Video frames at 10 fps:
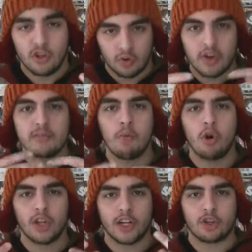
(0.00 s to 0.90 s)
So he's
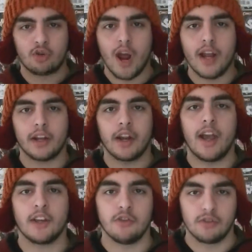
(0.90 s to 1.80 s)
more like a dragon,
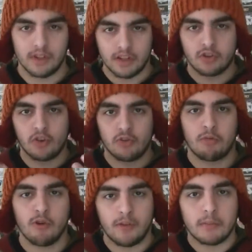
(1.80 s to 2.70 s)
and it's also
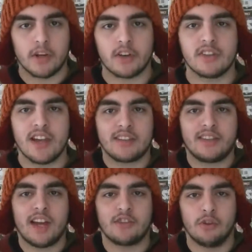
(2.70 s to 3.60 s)
proven because he has
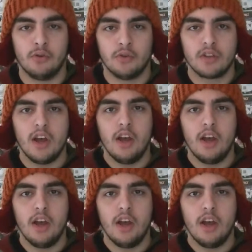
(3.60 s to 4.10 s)
tattoos